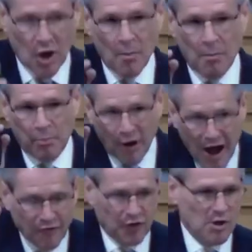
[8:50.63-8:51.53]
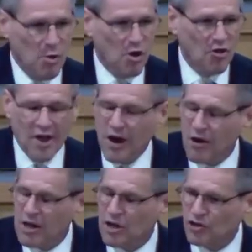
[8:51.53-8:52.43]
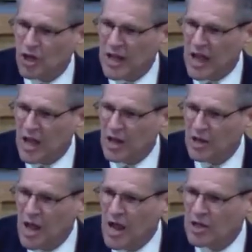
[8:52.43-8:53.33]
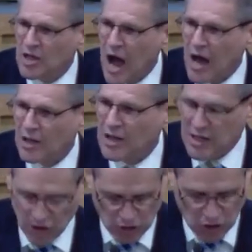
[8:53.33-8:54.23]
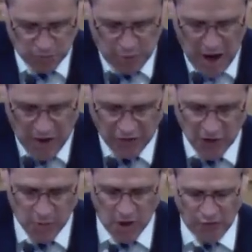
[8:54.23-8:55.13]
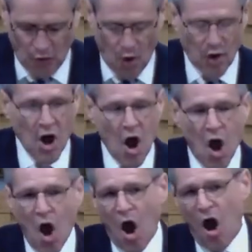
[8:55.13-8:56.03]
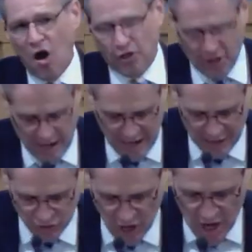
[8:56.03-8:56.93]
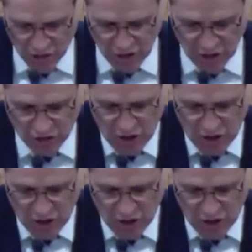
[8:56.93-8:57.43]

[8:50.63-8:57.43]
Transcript: profitable, there it is again. Godliness is profitable for all things, since it